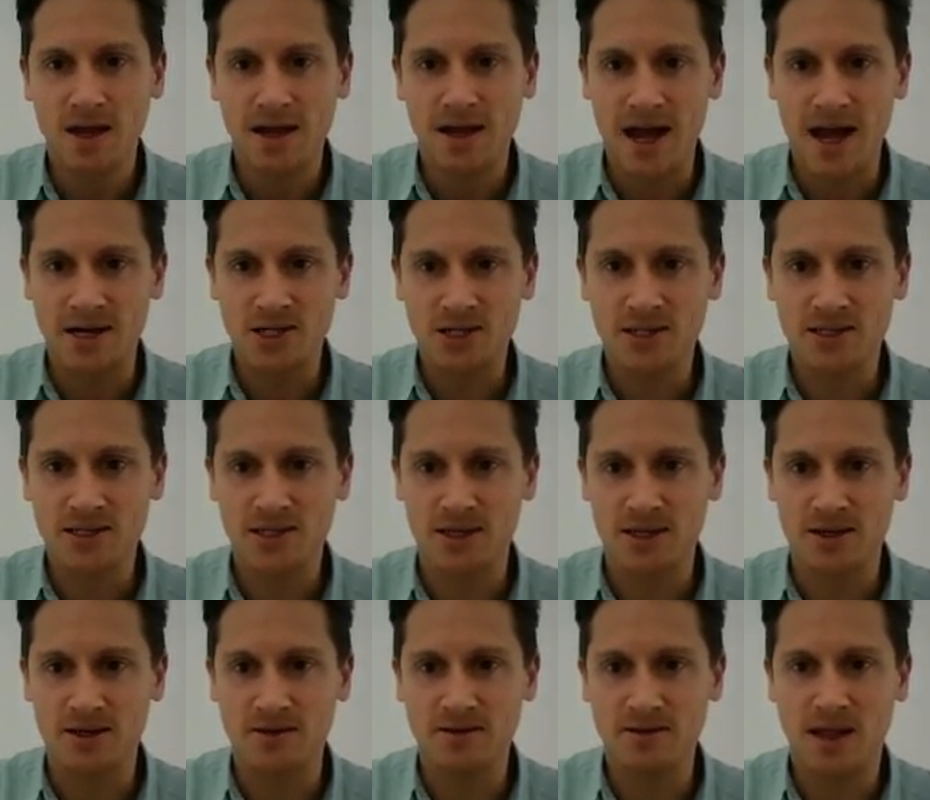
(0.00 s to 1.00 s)
Now, just
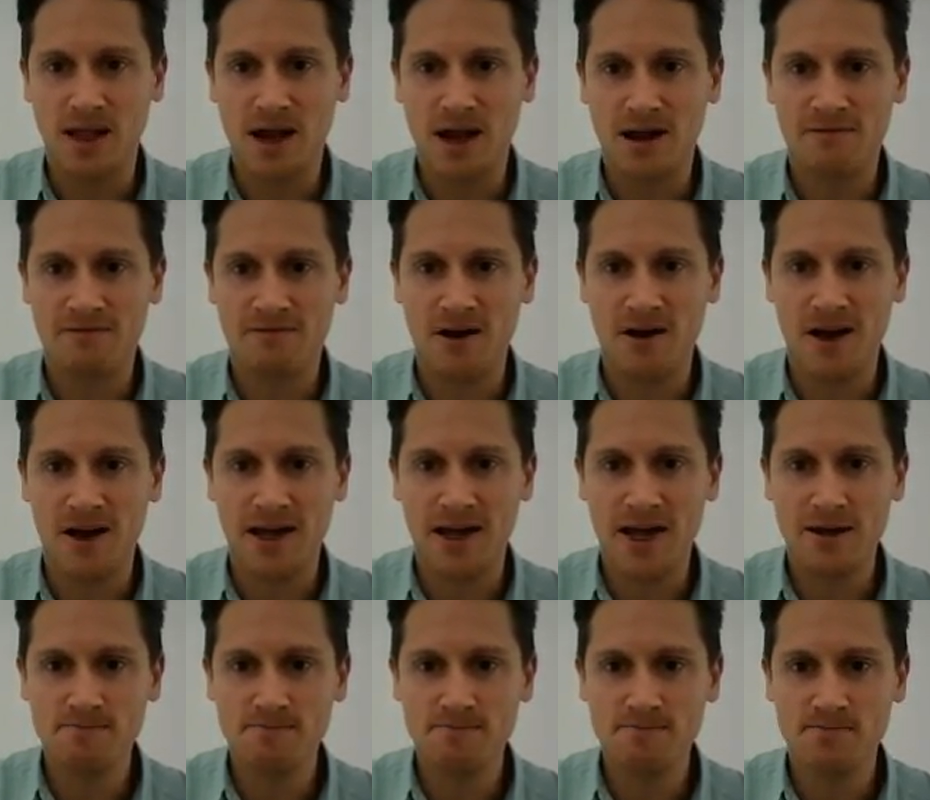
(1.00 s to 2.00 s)
to clarify
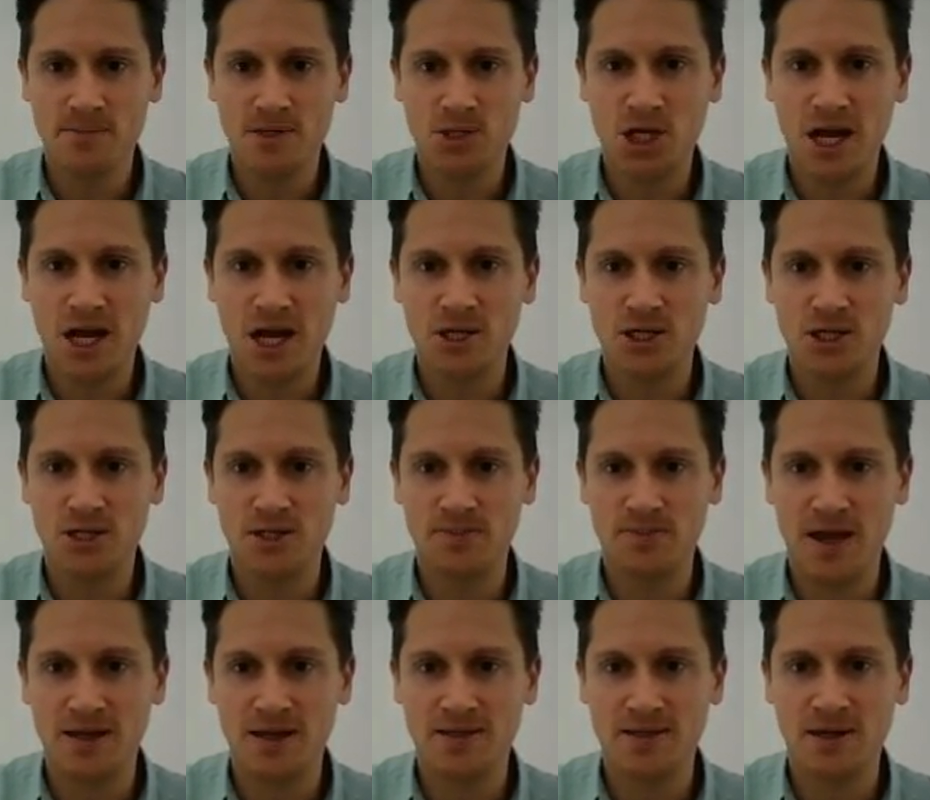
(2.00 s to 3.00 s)
again, change in
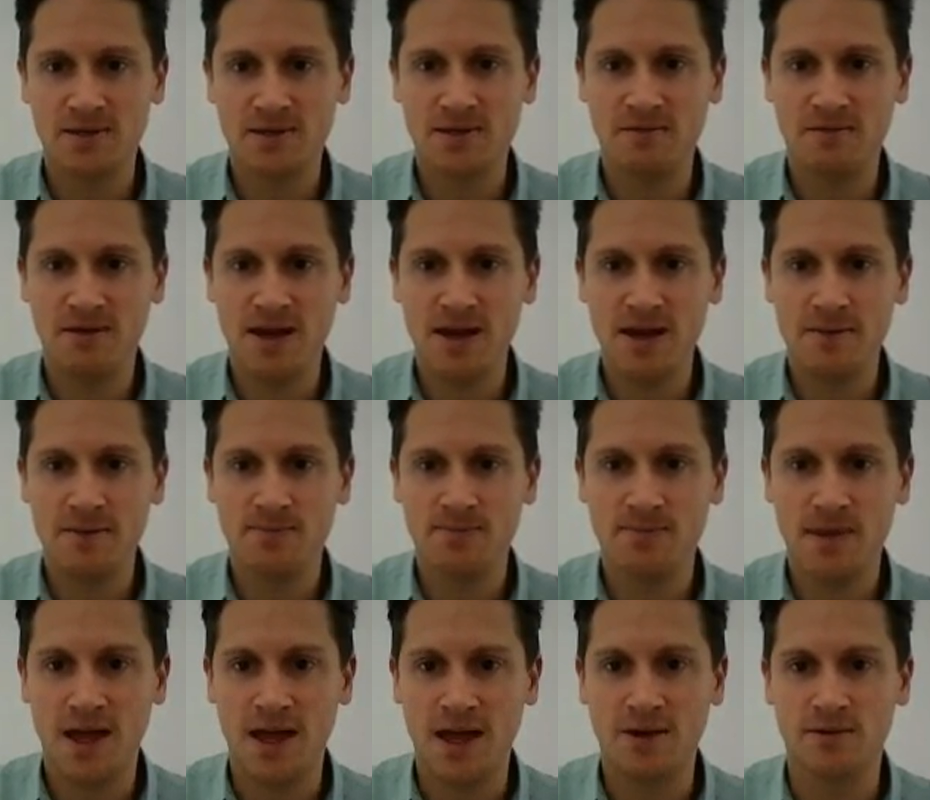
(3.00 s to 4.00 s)
speed, delta V,
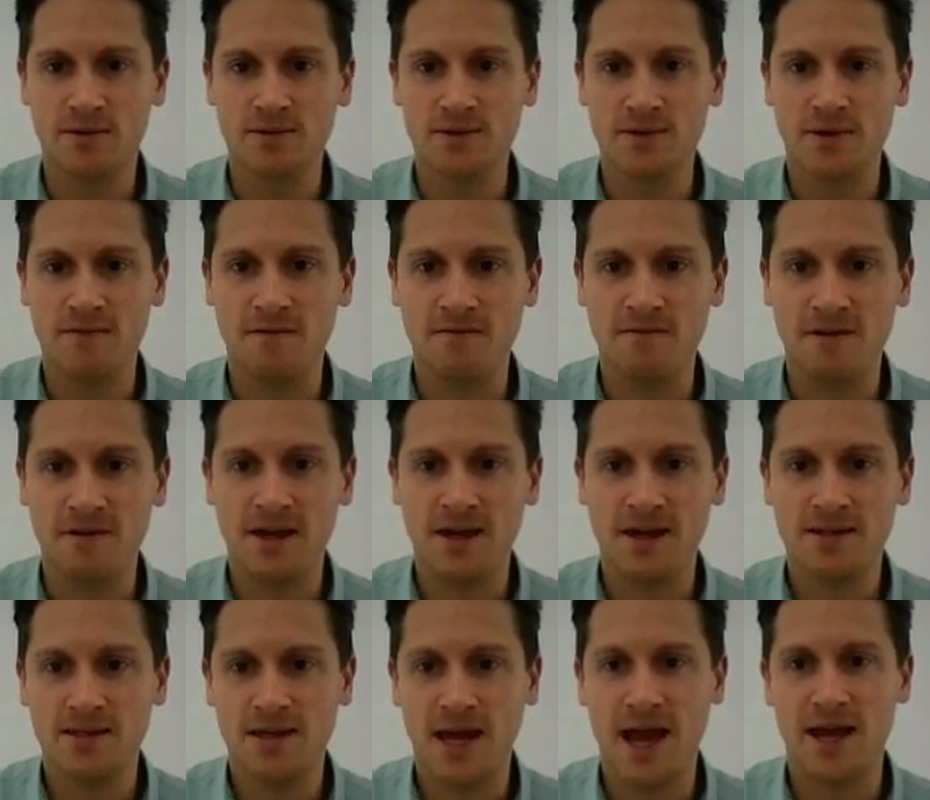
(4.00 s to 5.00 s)
equals
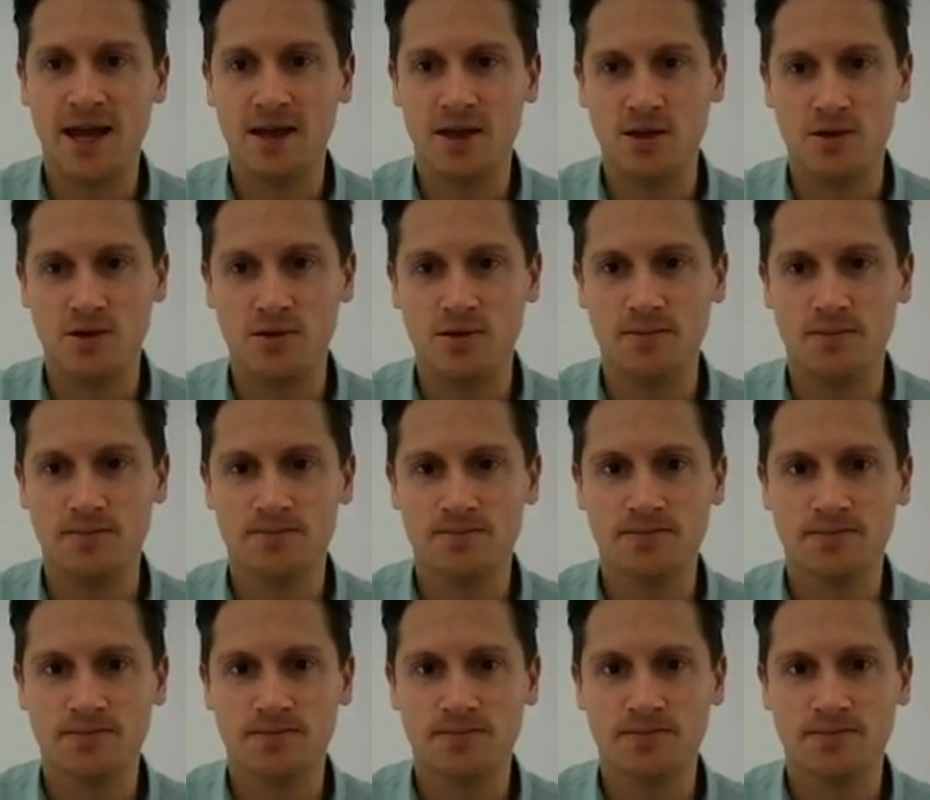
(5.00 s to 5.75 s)
V take U,